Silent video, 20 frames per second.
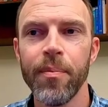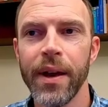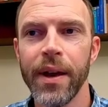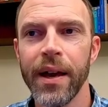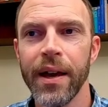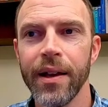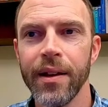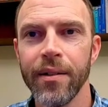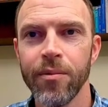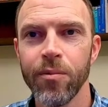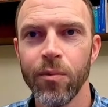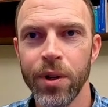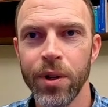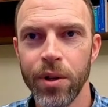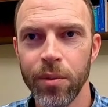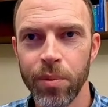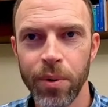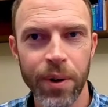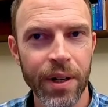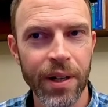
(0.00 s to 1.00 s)
And when you
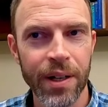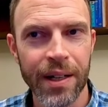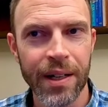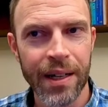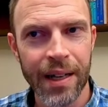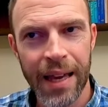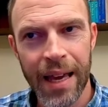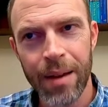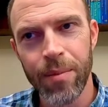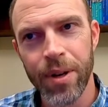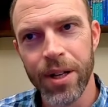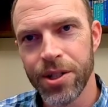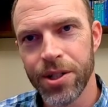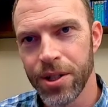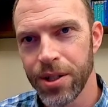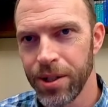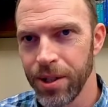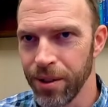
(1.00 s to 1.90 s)
put it in a game engine,